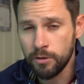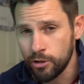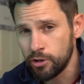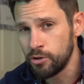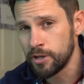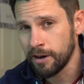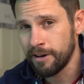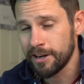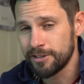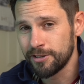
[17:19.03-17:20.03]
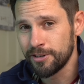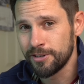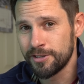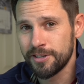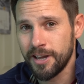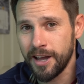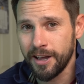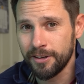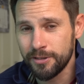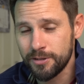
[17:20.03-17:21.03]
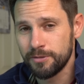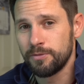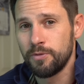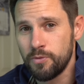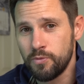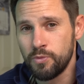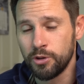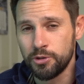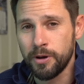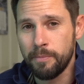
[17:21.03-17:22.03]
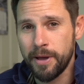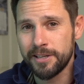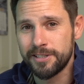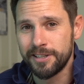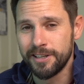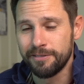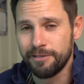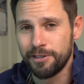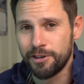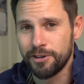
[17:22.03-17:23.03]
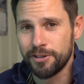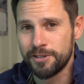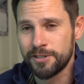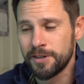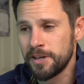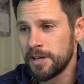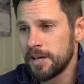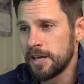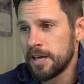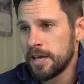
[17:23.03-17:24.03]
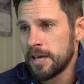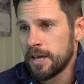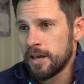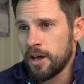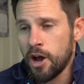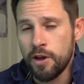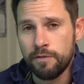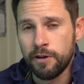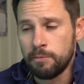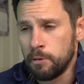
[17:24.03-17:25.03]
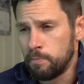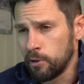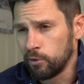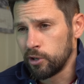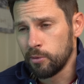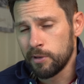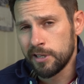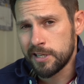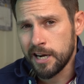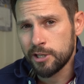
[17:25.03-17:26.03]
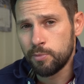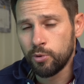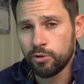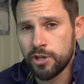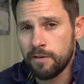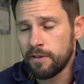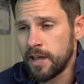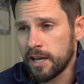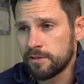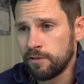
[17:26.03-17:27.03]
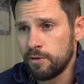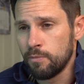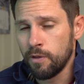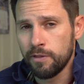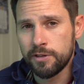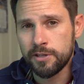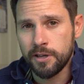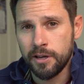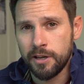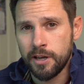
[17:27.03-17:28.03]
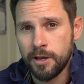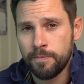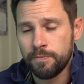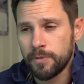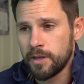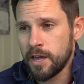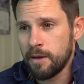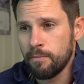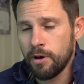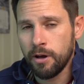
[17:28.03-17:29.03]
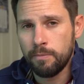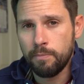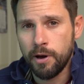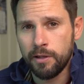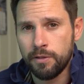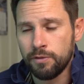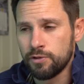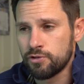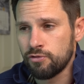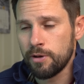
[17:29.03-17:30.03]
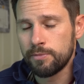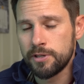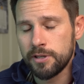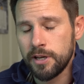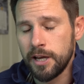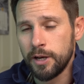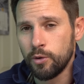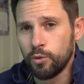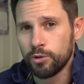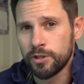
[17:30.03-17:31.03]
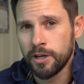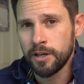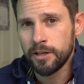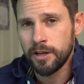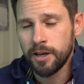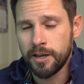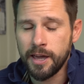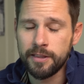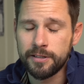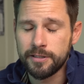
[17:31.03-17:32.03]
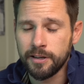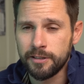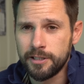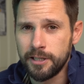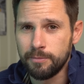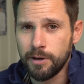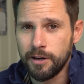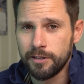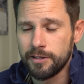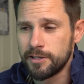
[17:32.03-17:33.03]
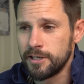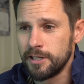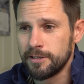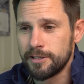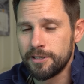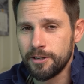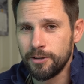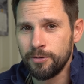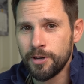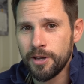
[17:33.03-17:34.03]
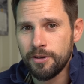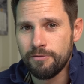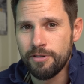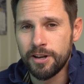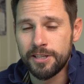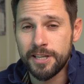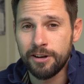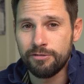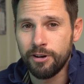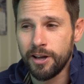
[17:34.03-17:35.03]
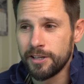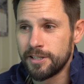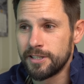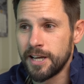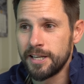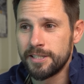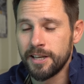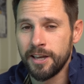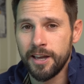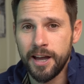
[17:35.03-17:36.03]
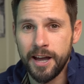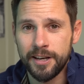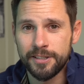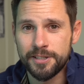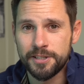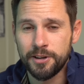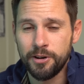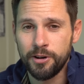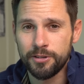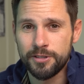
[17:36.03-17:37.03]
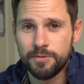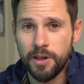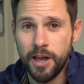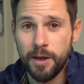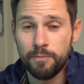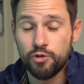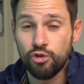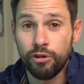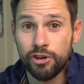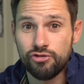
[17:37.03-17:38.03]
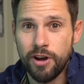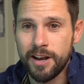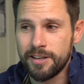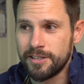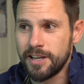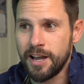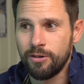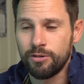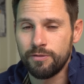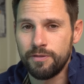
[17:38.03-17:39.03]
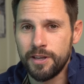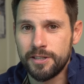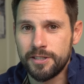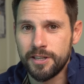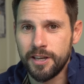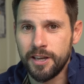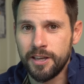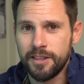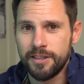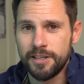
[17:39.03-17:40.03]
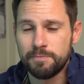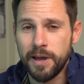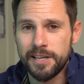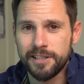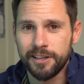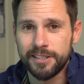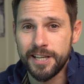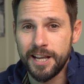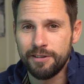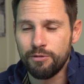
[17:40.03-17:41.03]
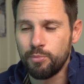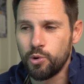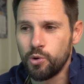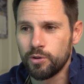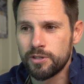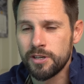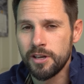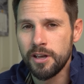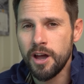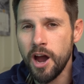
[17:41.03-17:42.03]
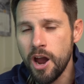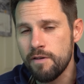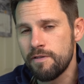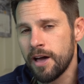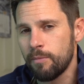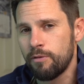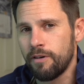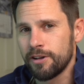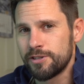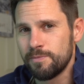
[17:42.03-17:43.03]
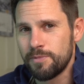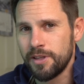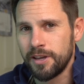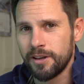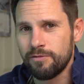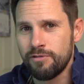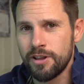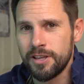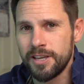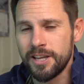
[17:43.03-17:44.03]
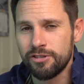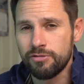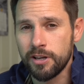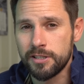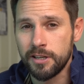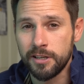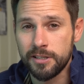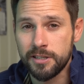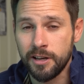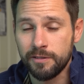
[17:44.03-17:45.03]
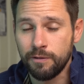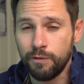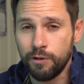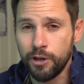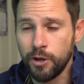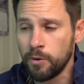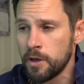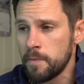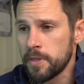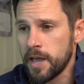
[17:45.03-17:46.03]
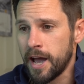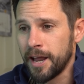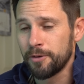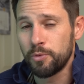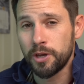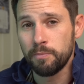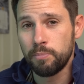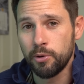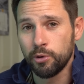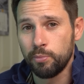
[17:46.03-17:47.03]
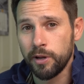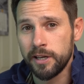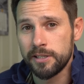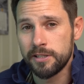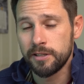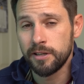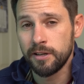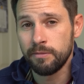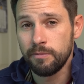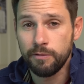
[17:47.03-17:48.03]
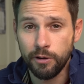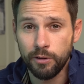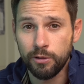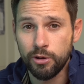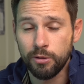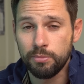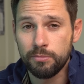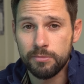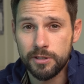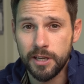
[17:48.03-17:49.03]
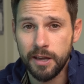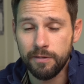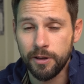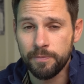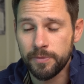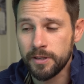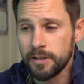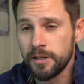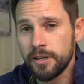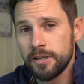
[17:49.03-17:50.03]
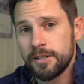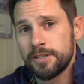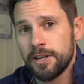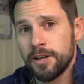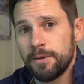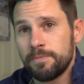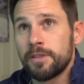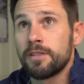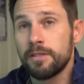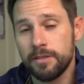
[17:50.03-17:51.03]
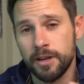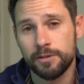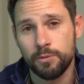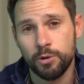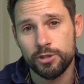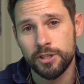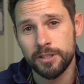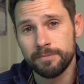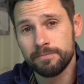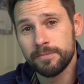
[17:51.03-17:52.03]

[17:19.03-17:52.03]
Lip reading: You direct us, and we'll do our best to deliver the goods. Hopefully be building up these dashboards over the next few months as I get my Python script in order, get the design team behind the scenes to really centralize the data and start drawing trends out of these baseline daily reports. Hopefully that provides something really interesting and insightful for you, and we can build a place to follow the cup together. So thanks for watching.